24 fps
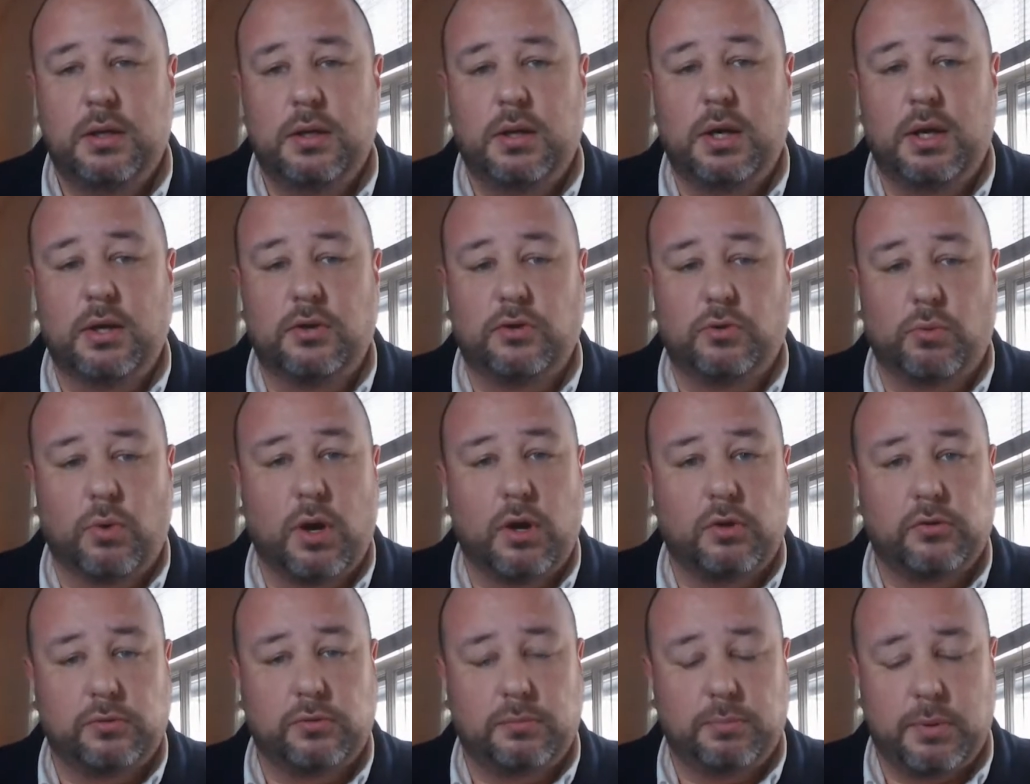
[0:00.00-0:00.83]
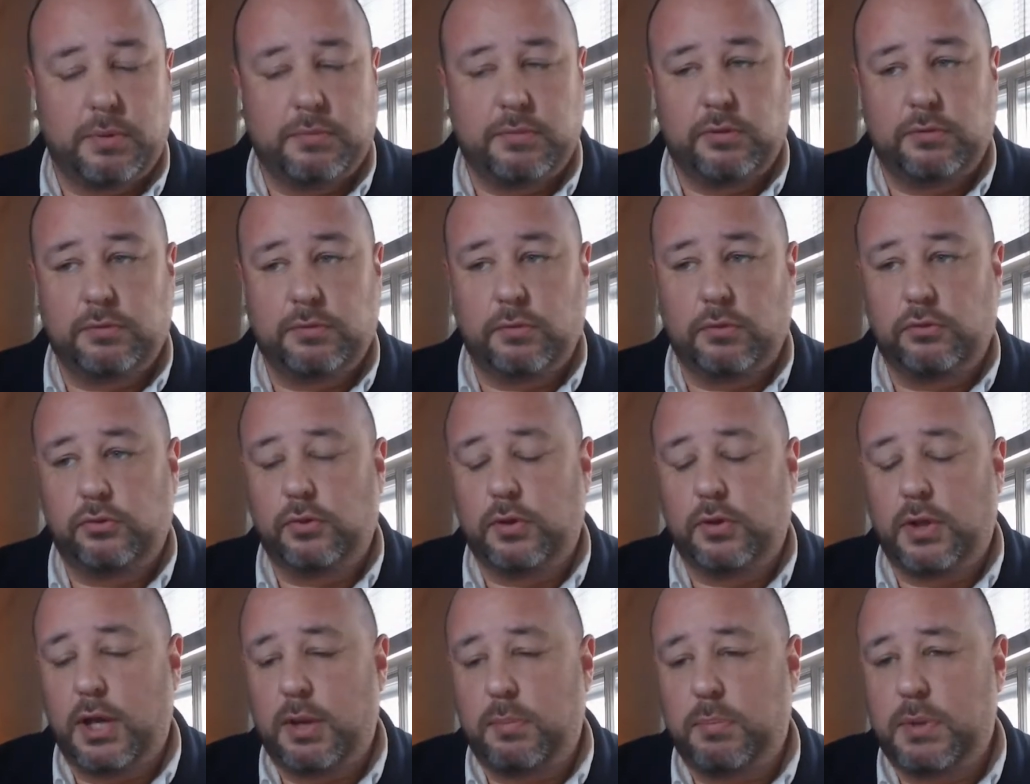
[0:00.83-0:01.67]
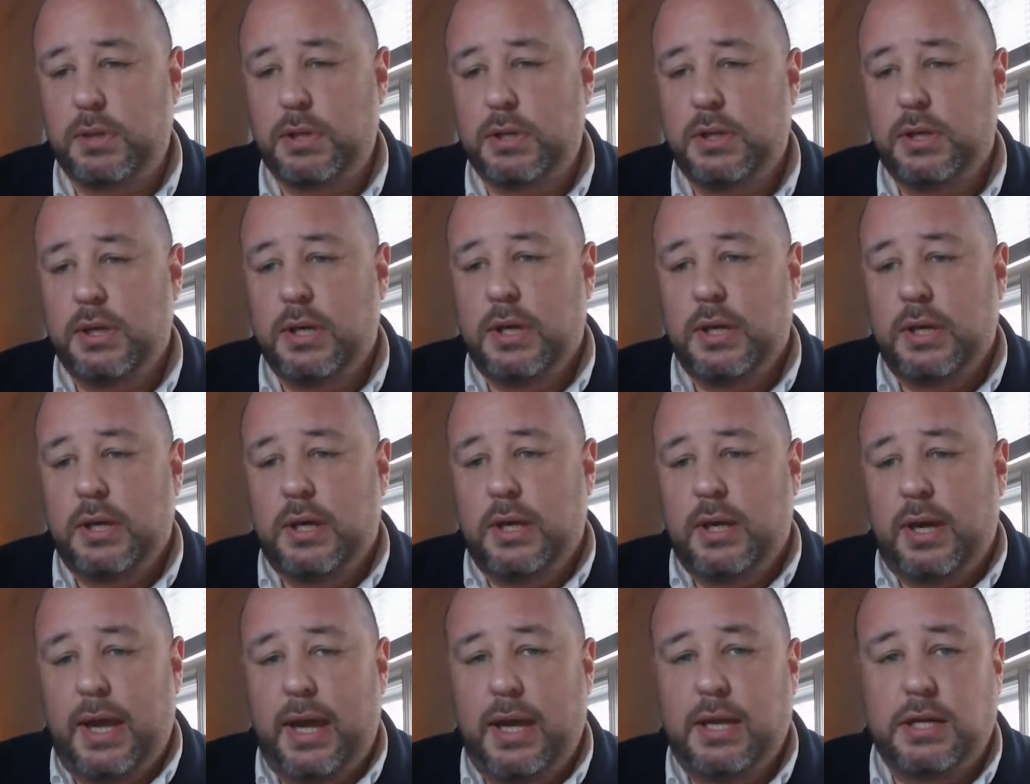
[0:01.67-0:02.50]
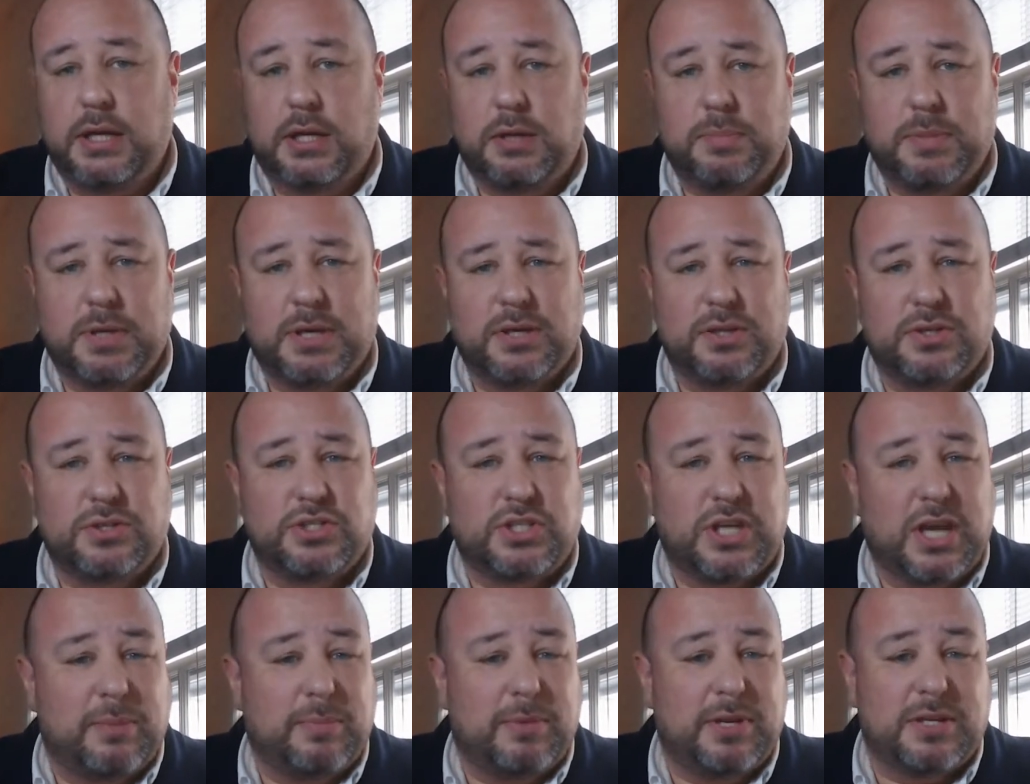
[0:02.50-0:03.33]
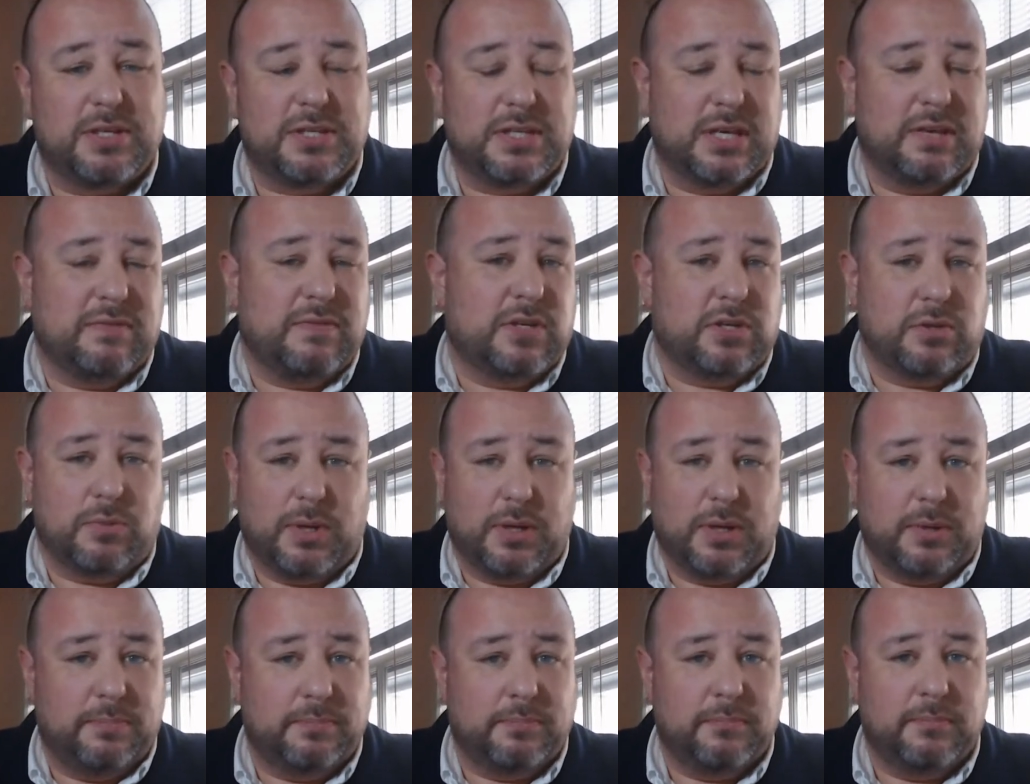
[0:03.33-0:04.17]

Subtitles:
DeRoss, the previous first selectman, ended because Jamie doesn't give into it.